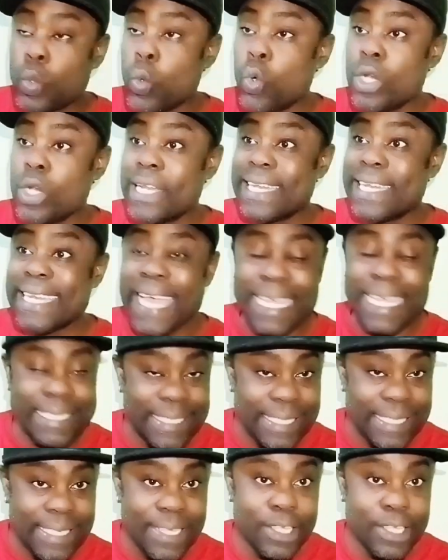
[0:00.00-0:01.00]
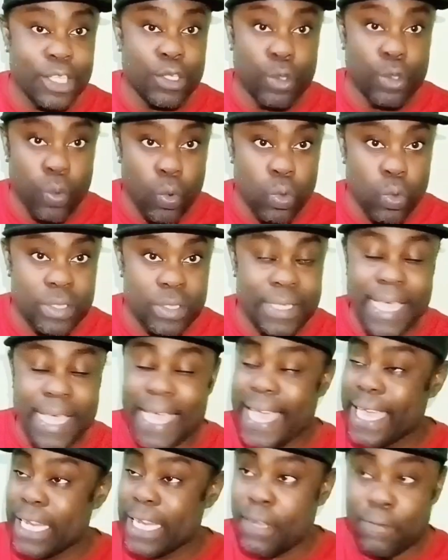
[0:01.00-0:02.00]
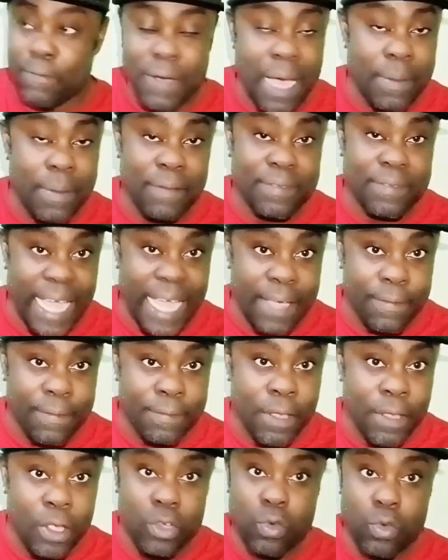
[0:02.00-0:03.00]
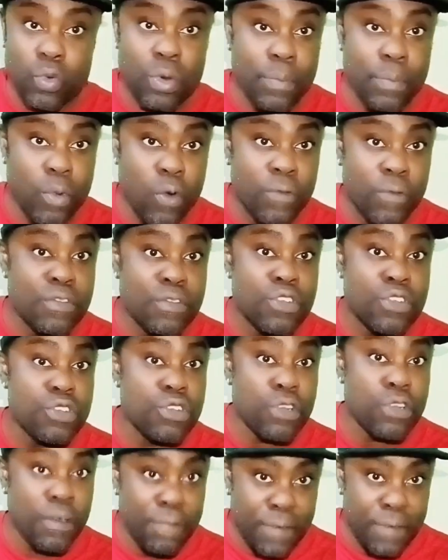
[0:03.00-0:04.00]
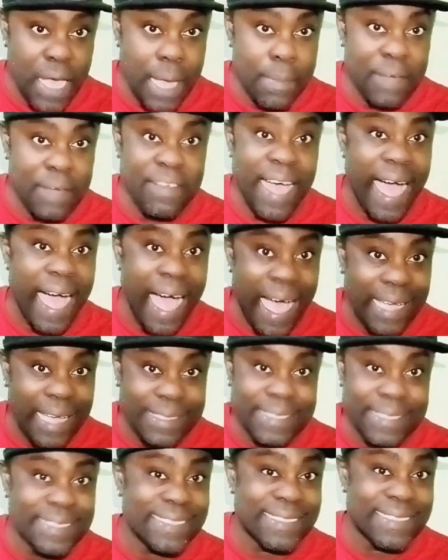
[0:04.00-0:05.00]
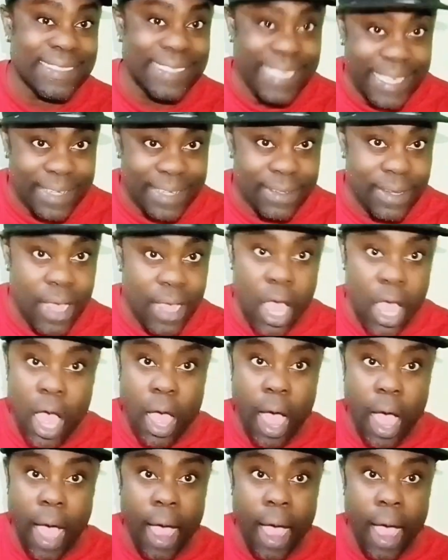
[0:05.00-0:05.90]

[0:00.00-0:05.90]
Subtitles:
Do not use any form of knife to remove no form of hardened skin